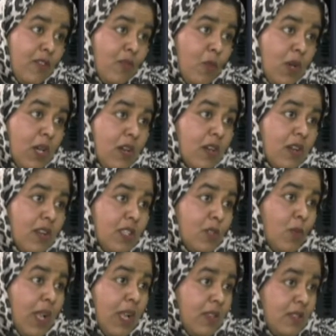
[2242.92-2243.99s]
of work, as
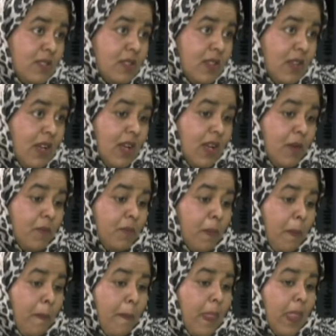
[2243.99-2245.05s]
well as,
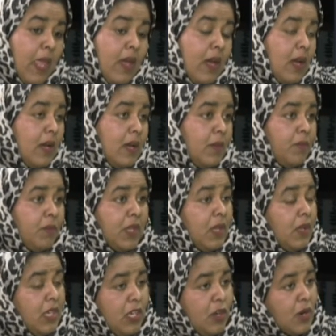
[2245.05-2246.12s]

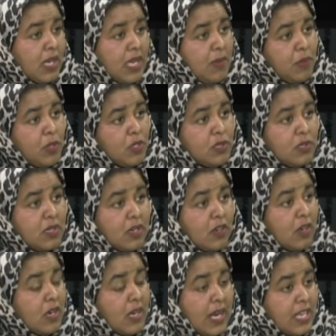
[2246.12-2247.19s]
you know, keep those
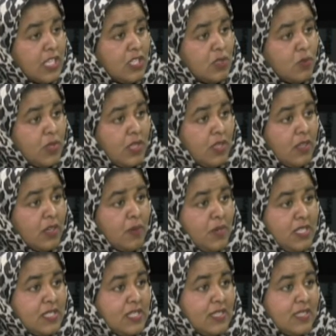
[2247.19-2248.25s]
connections within the
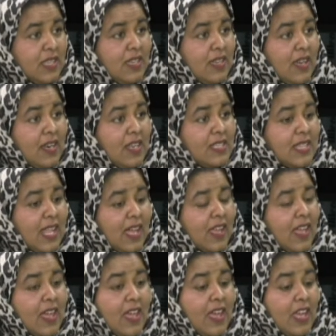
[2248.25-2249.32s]
communities. And it's
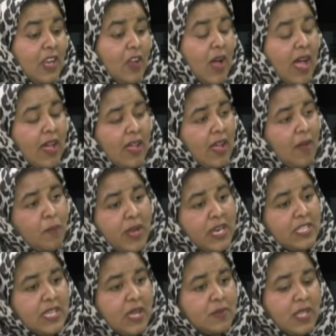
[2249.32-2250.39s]
like, you know, I
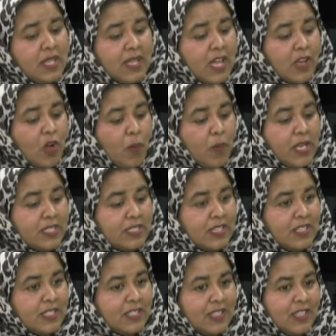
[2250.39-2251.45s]
many times I'll get comments
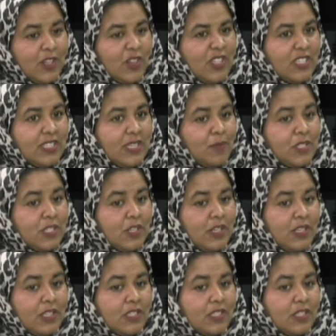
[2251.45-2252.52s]
that, you know, you seem to